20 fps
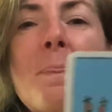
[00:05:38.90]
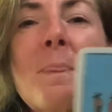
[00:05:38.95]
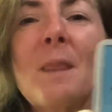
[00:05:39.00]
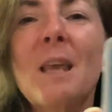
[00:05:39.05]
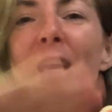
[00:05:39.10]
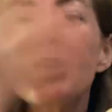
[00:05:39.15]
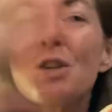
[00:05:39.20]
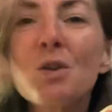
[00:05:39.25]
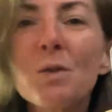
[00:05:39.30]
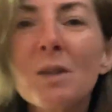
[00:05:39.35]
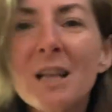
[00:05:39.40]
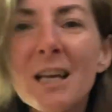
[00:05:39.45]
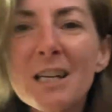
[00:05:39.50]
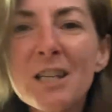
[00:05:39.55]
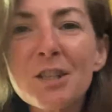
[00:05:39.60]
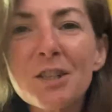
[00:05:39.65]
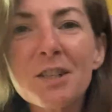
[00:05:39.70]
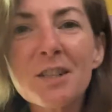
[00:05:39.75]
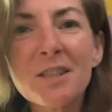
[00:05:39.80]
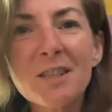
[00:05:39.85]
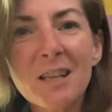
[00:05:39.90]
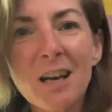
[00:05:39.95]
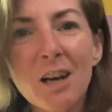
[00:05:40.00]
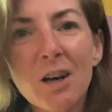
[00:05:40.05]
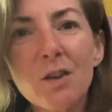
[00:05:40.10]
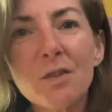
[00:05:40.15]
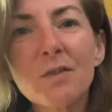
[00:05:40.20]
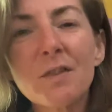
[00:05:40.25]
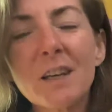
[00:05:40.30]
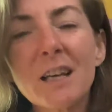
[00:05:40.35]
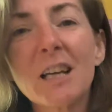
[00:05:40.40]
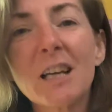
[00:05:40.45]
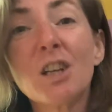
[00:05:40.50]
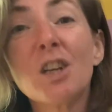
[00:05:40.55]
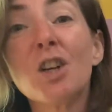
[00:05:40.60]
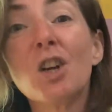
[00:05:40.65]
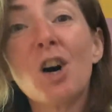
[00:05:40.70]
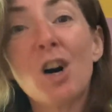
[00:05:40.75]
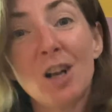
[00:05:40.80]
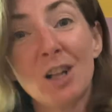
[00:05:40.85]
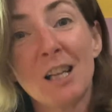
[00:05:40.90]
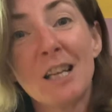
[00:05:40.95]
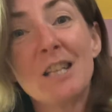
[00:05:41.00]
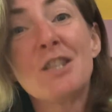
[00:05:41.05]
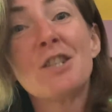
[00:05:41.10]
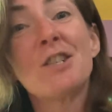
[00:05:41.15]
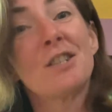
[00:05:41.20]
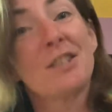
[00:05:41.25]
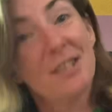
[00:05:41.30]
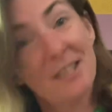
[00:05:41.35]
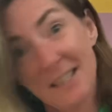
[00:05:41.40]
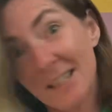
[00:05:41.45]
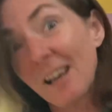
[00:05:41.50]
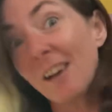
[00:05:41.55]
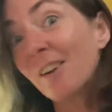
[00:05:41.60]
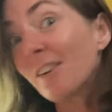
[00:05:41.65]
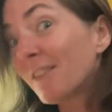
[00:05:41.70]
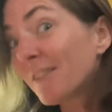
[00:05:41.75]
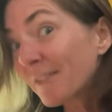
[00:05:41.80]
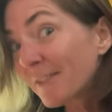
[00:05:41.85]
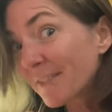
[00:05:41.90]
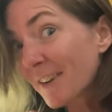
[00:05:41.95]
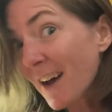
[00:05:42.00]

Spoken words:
Can you let yourself acknowledge yourself?